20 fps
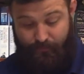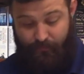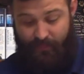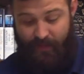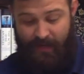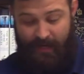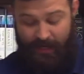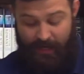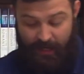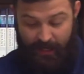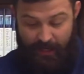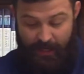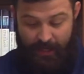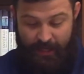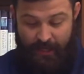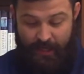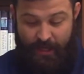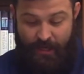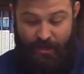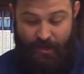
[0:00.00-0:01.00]
Uh,
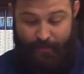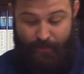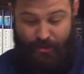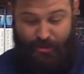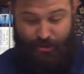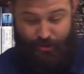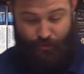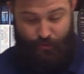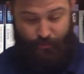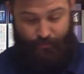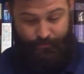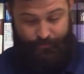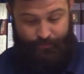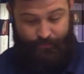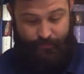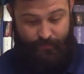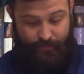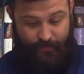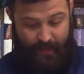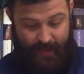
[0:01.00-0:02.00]
number two,
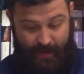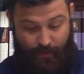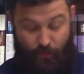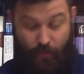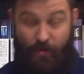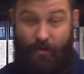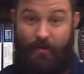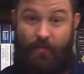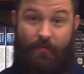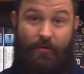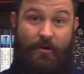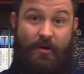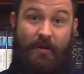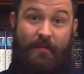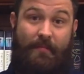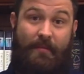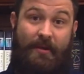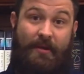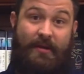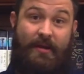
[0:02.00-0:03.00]
and we're, we're going to
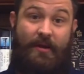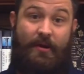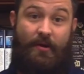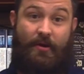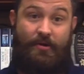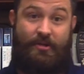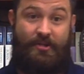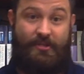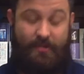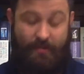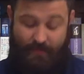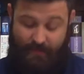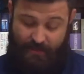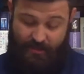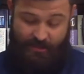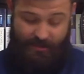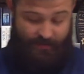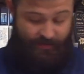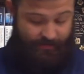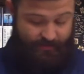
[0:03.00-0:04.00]
be done here just a
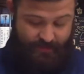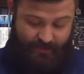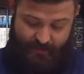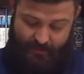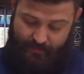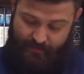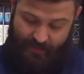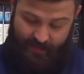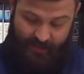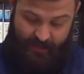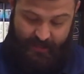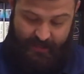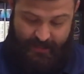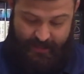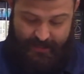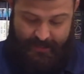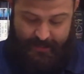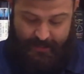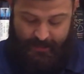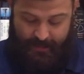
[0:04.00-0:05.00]
just a just a minute.
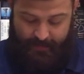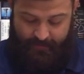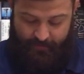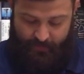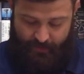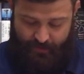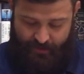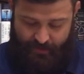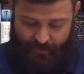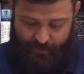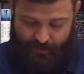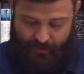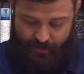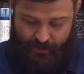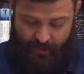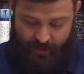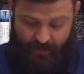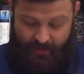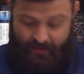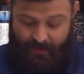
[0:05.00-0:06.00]
Verse number
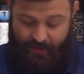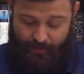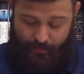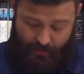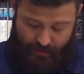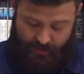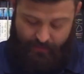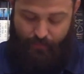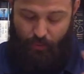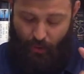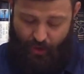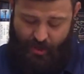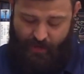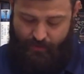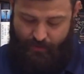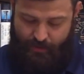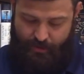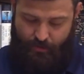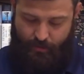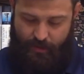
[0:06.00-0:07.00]
uh, number point number
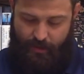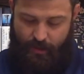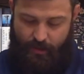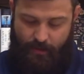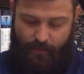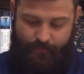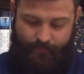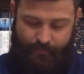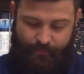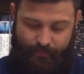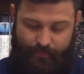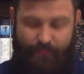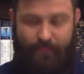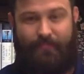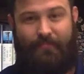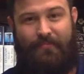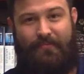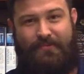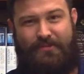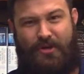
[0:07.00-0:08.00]
two here.
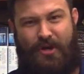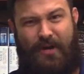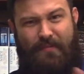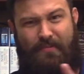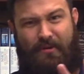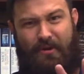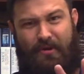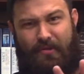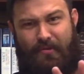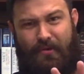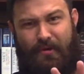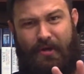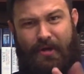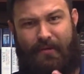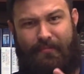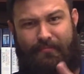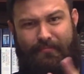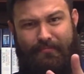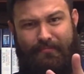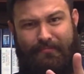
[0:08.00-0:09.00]
Sorry, I put a three
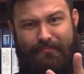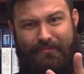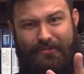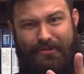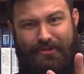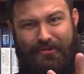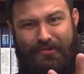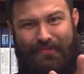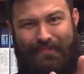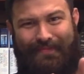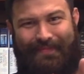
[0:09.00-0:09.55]
up. Two.